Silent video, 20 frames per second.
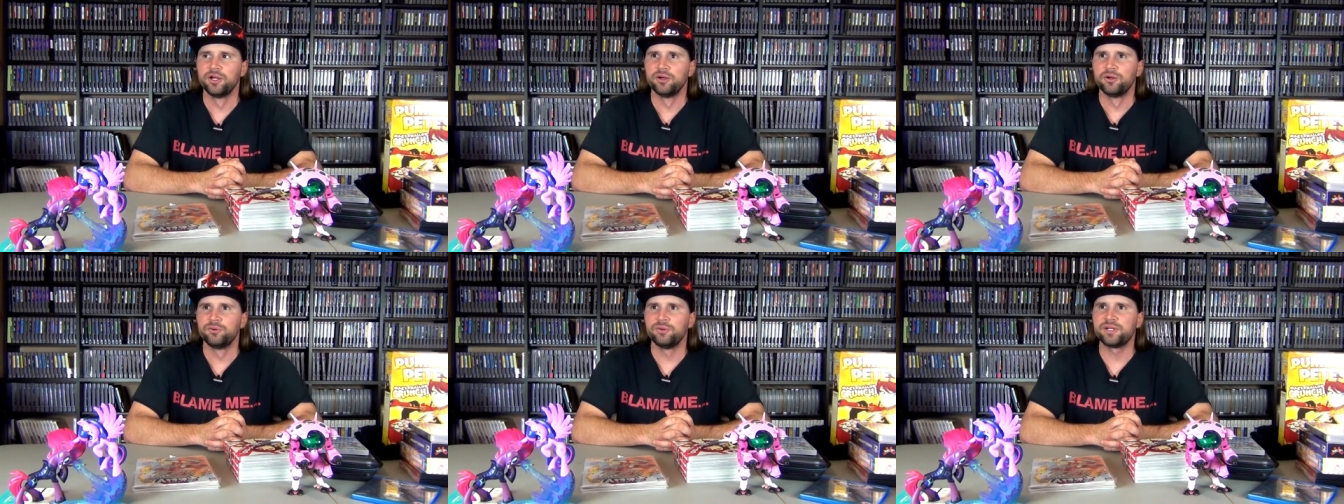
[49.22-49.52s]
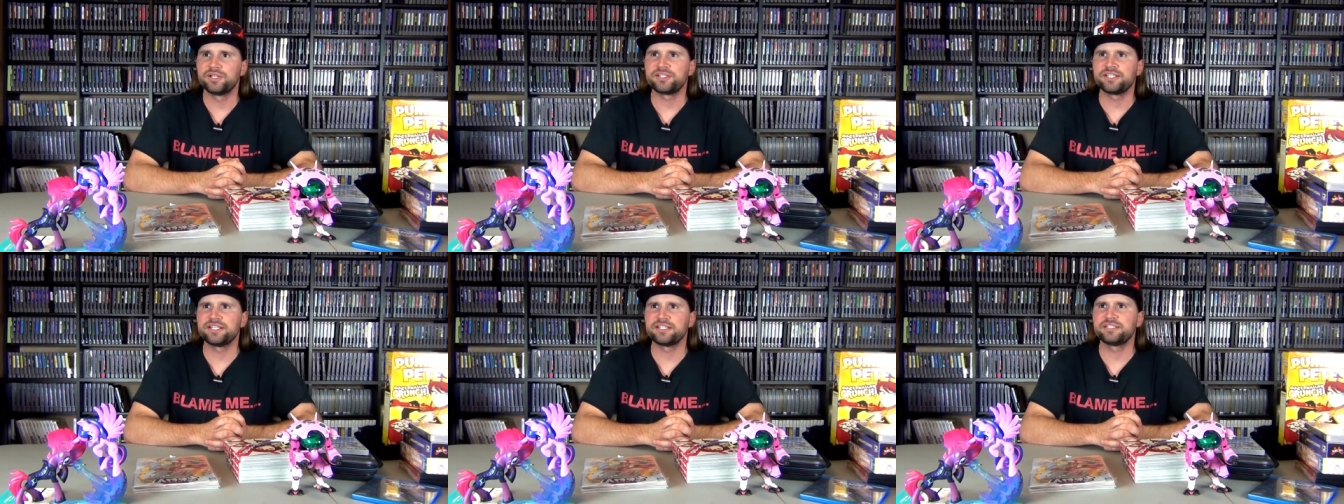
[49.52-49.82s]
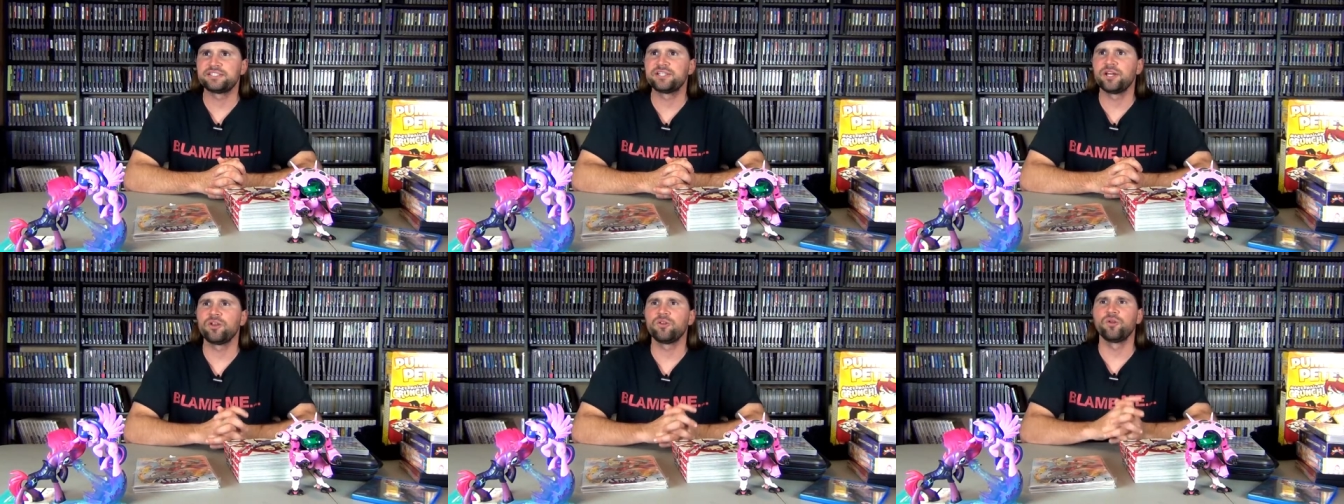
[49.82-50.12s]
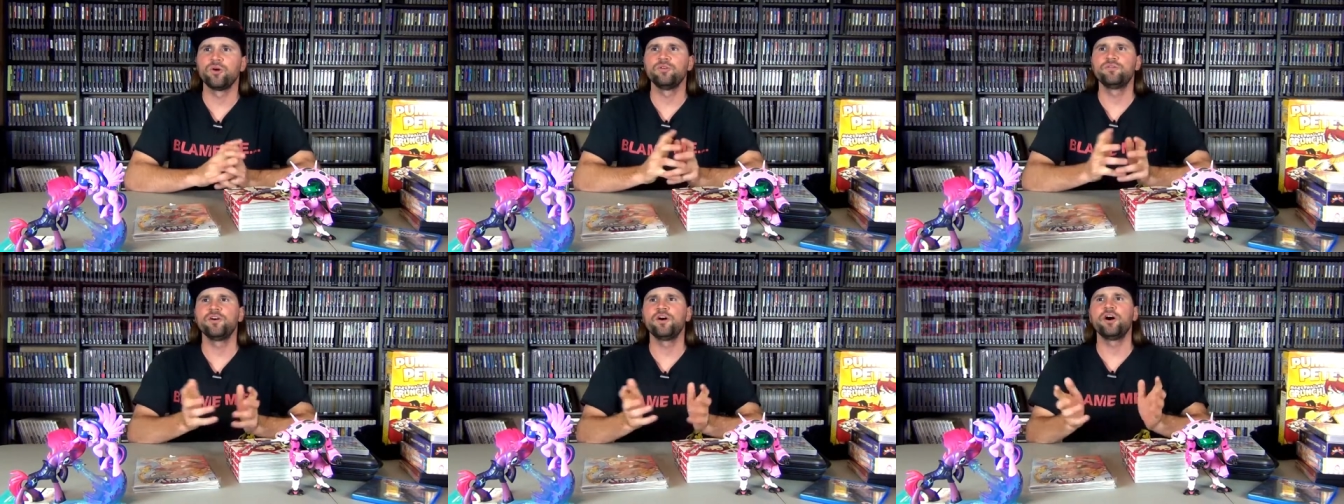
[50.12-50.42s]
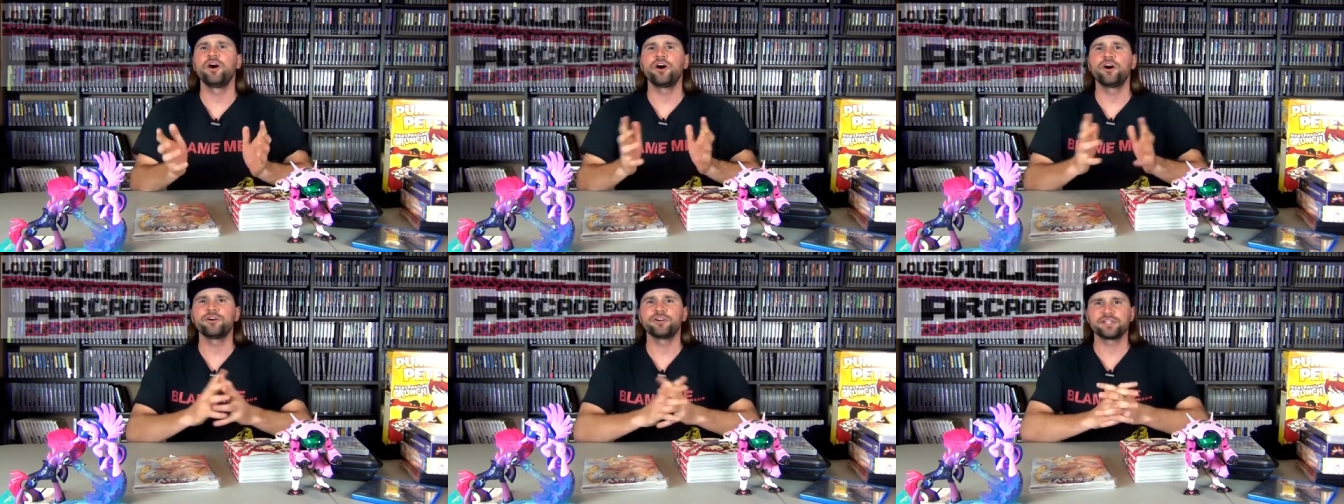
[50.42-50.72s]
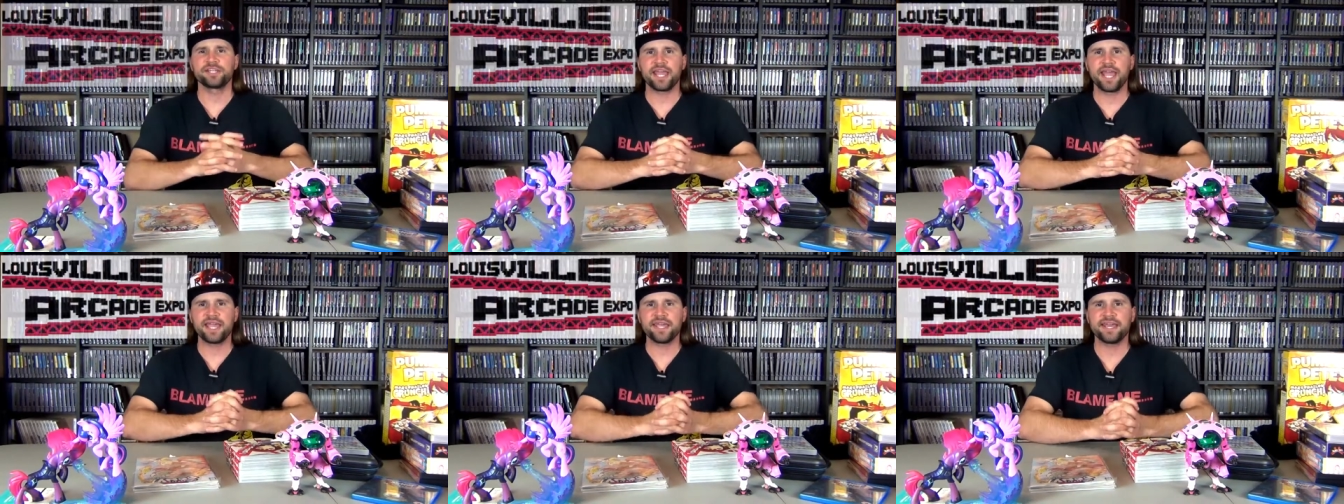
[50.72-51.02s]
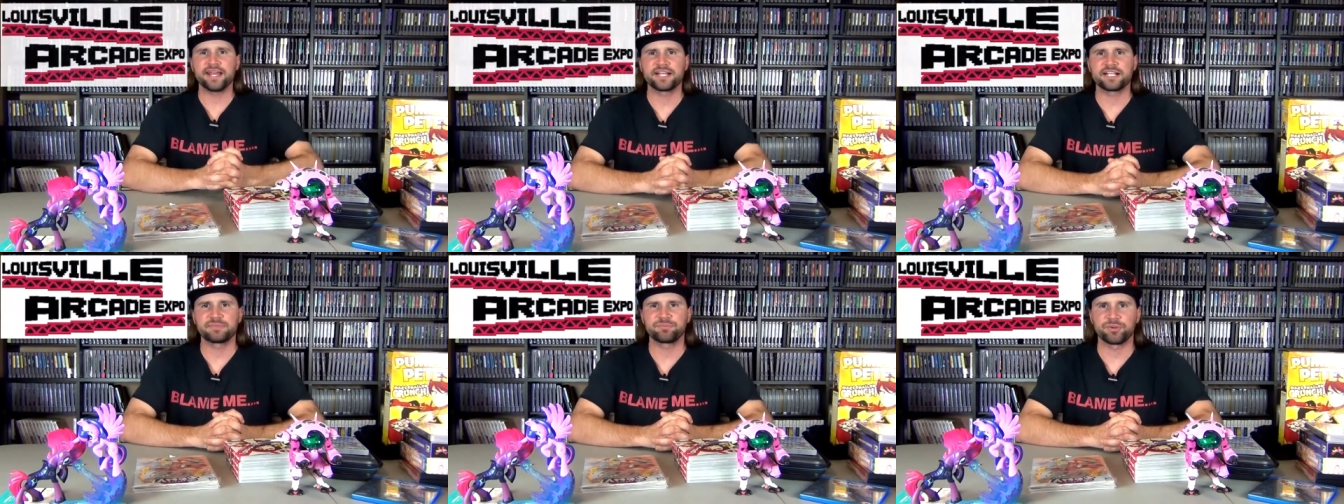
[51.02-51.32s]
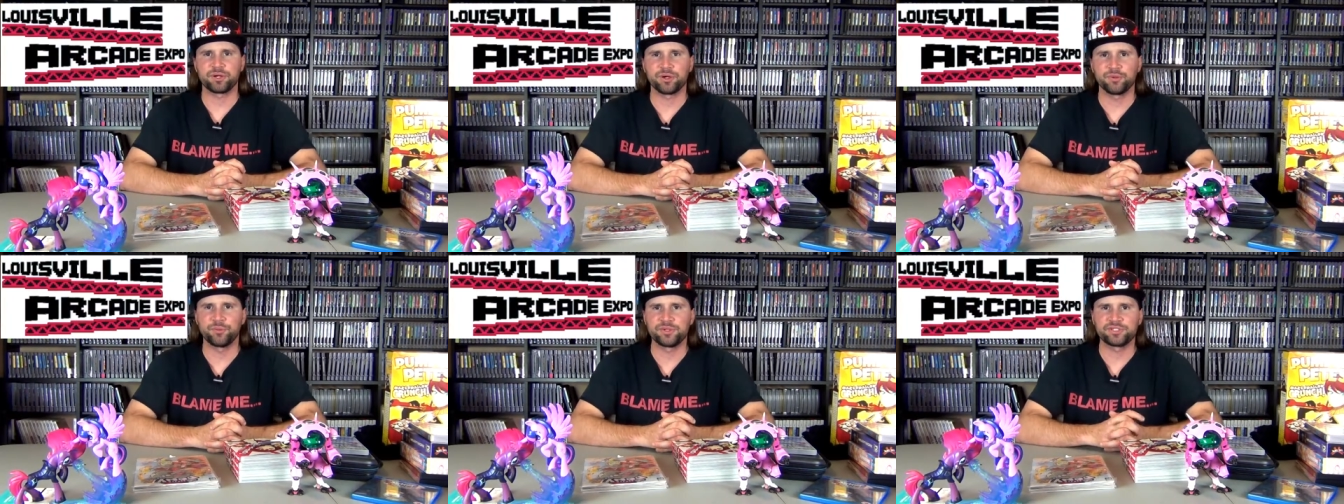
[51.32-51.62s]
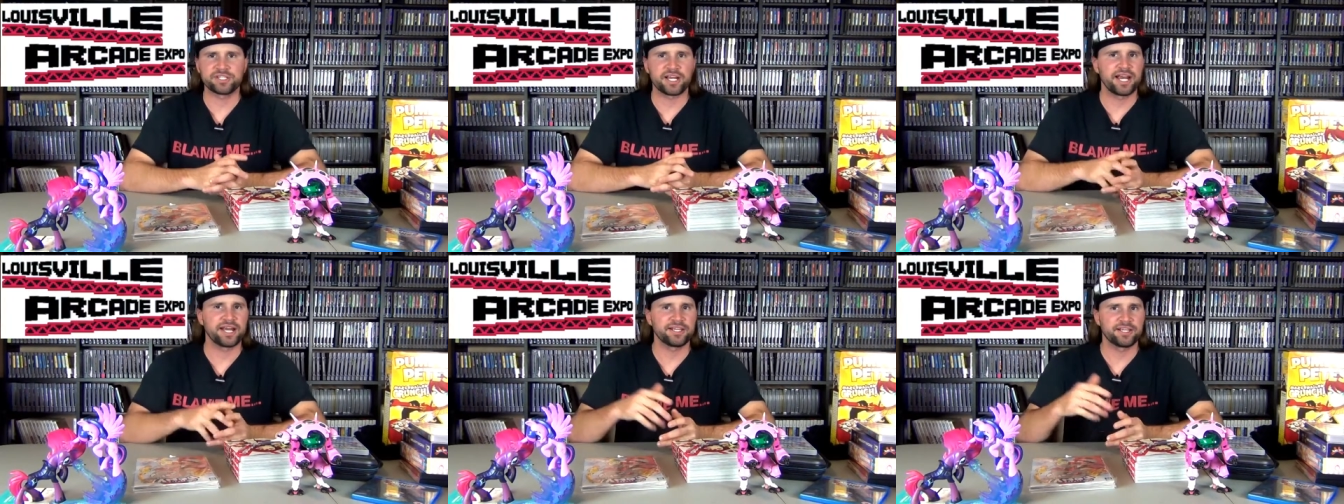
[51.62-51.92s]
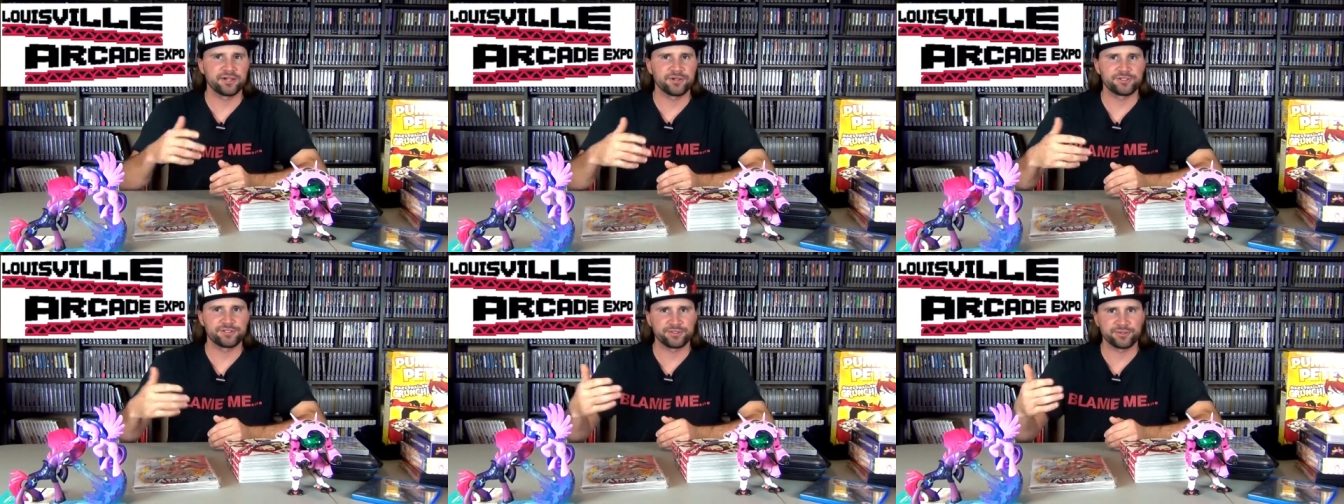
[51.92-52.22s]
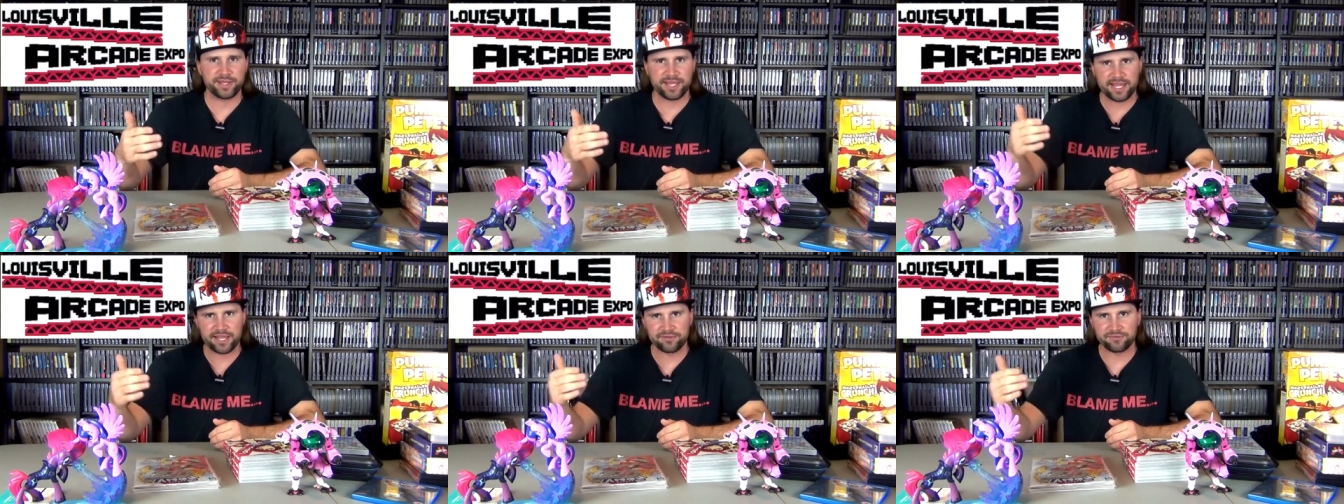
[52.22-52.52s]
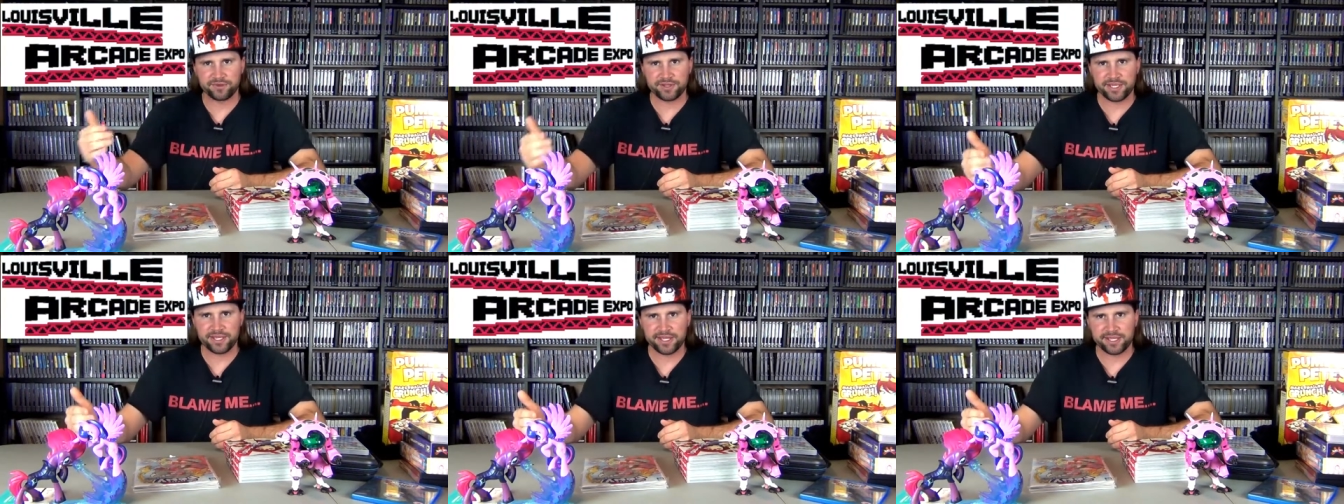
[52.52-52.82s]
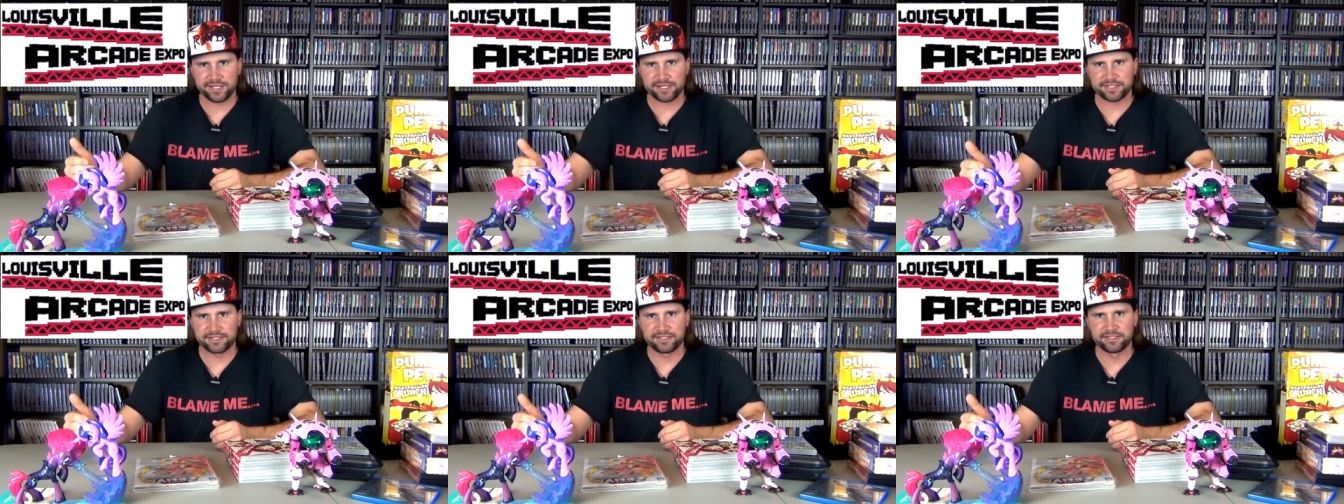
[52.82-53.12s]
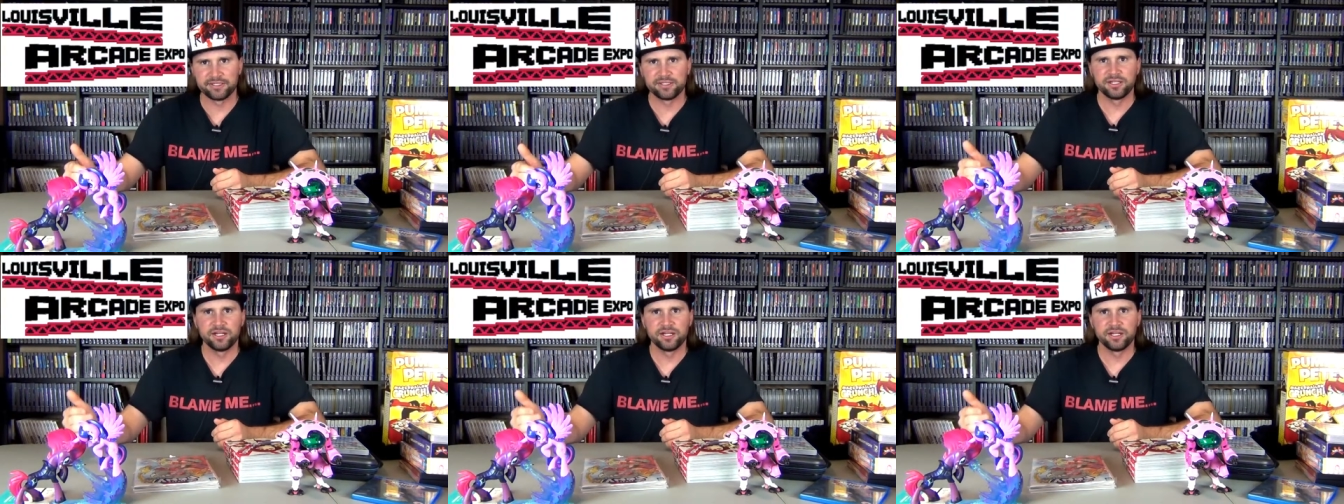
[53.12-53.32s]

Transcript: which is the Louisville Arcade Expo, which I go to every year.